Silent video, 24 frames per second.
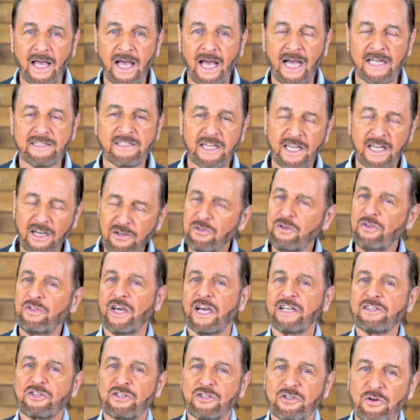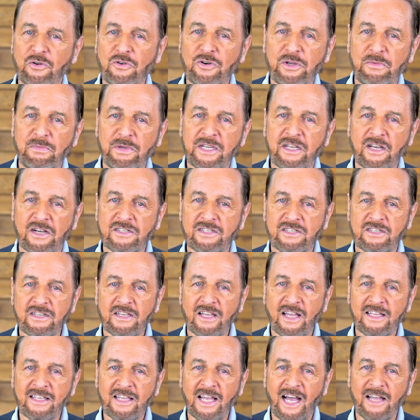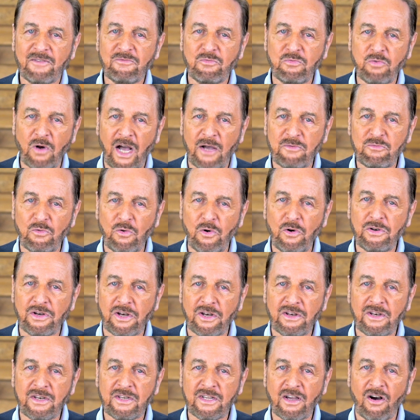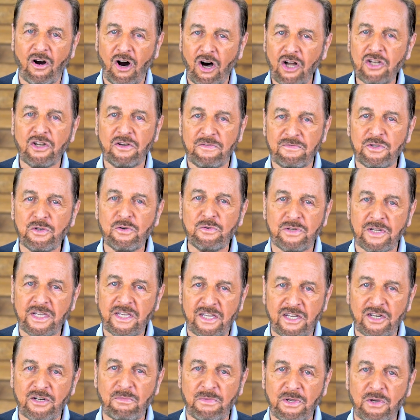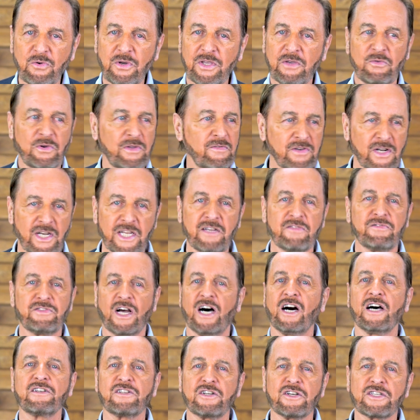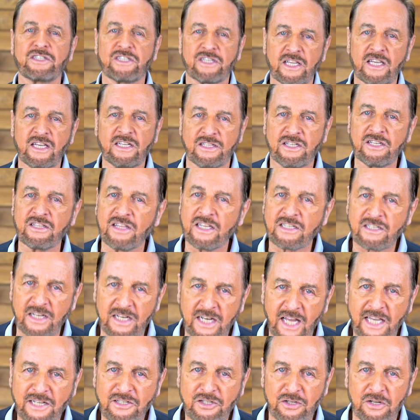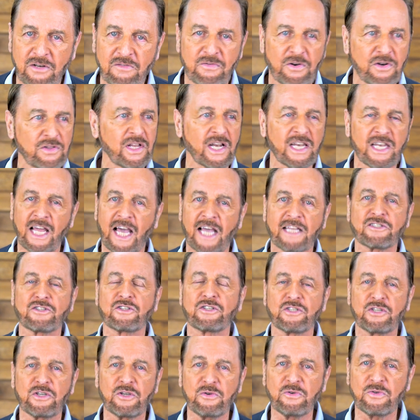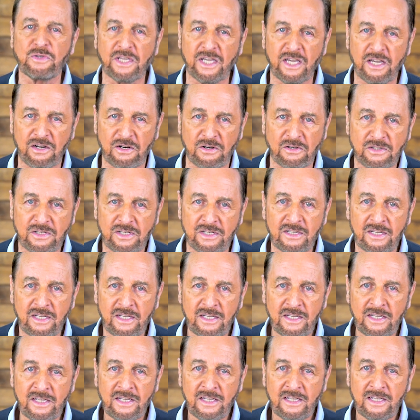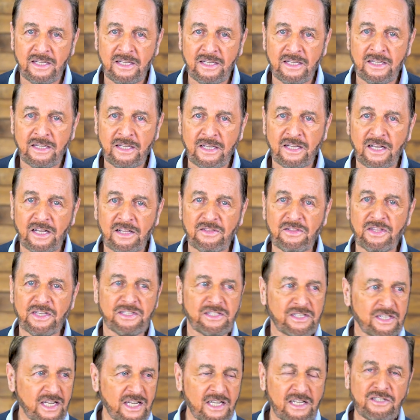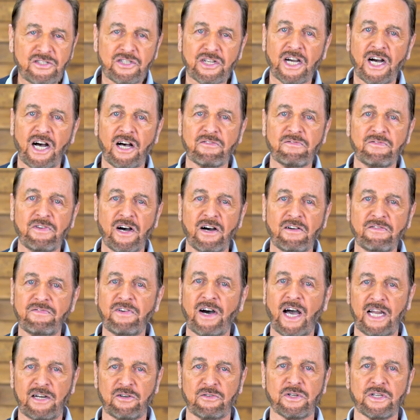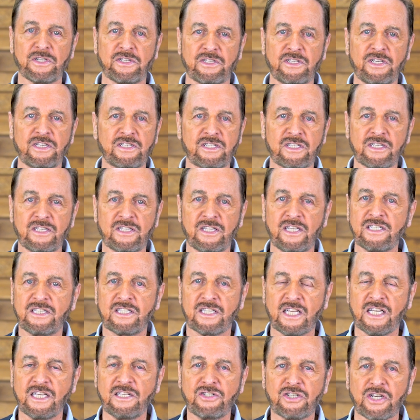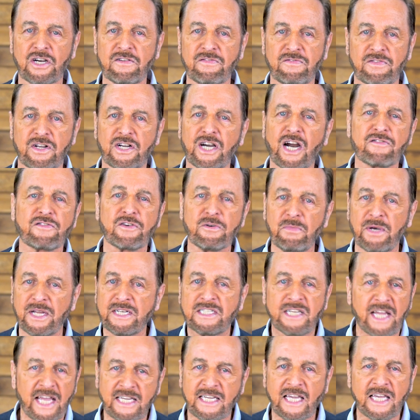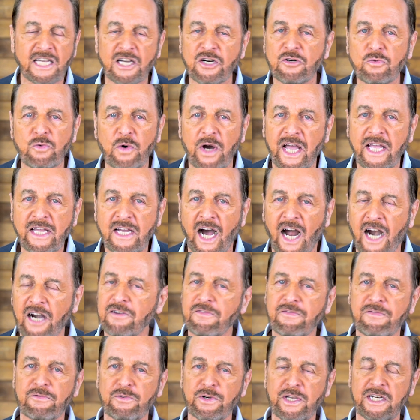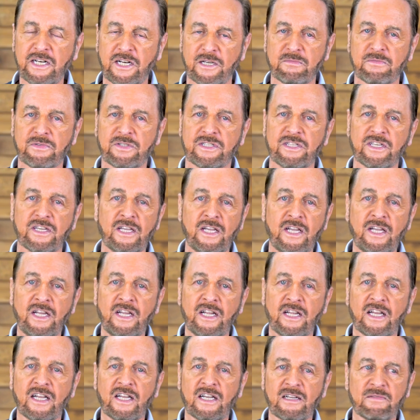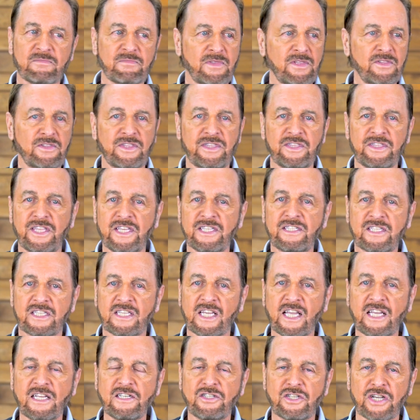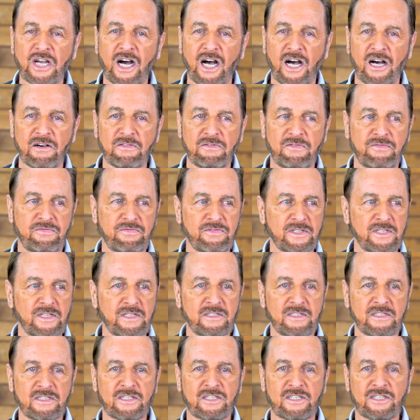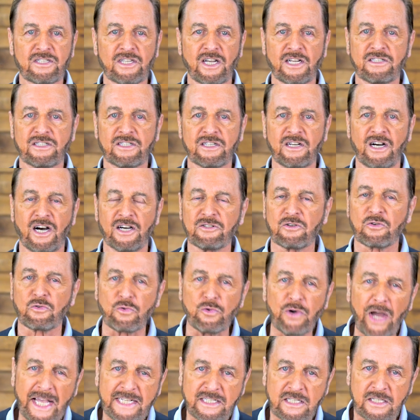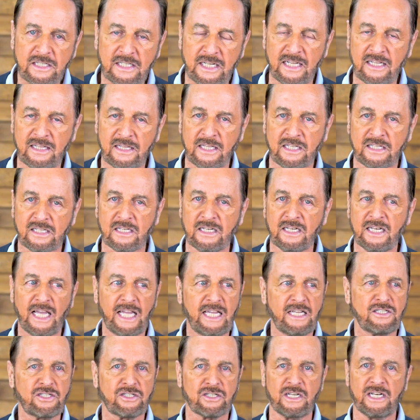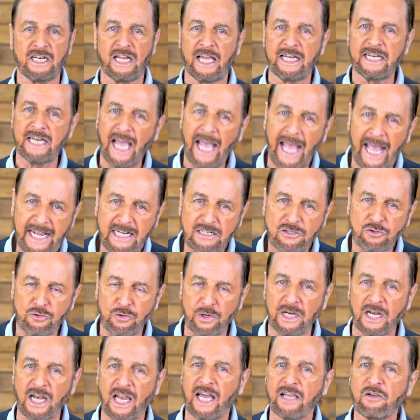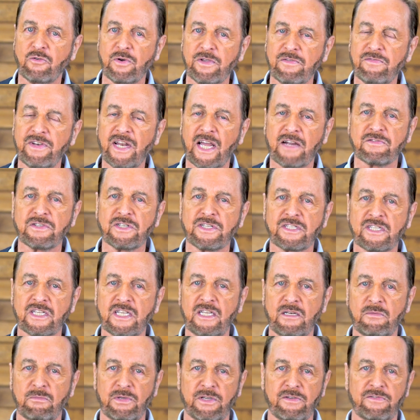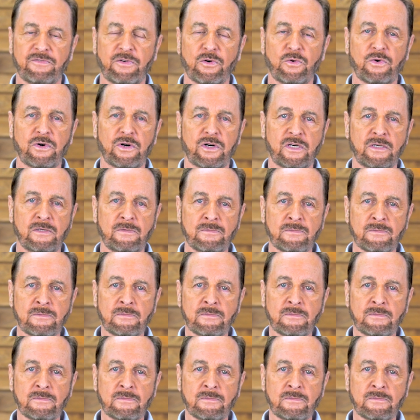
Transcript: I tell you that story because I want all of you to hear me. We've lived under siege in this nation for the last 2 years. The siege of a virus, the siege of government taking away our freedoms, the siege of such unrest in this nation and hatred like we've never seen before.